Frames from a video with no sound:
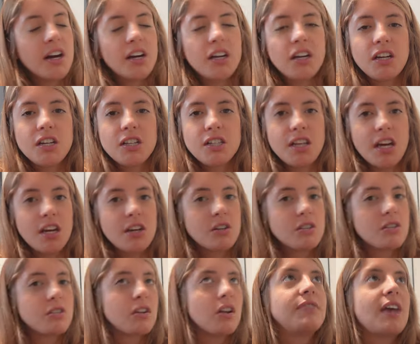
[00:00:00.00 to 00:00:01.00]
gonna take you
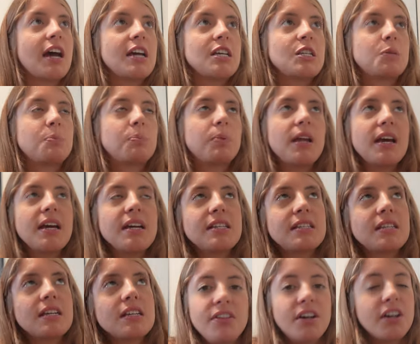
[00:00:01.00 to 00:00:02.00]
to nice
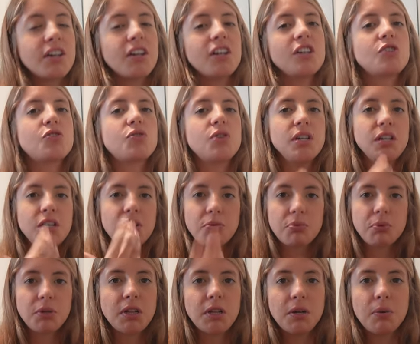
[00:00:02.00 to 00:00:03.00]
places. They're gonna treat you
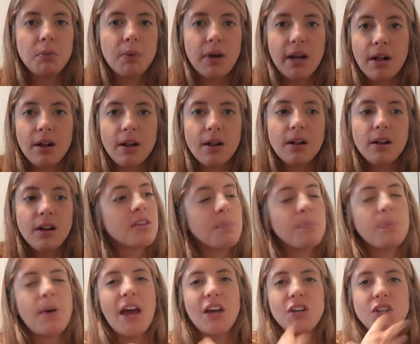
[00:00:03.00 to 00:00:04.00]
really well. The
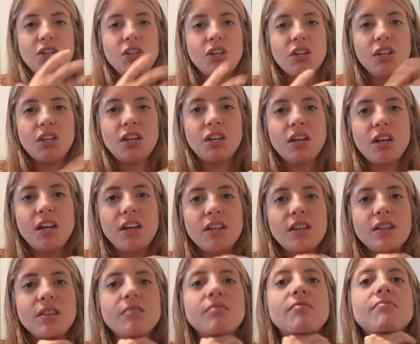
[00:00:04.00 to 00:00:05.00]
passion
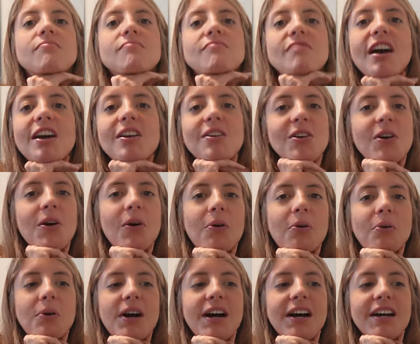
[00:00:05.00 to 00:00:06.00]
and I don't
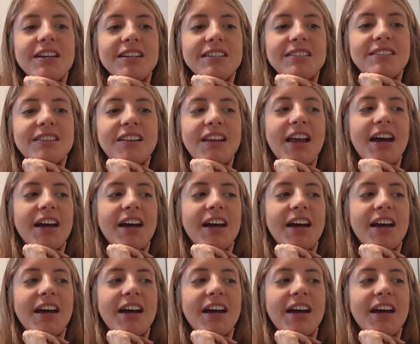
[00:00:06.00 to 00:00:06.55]
know, I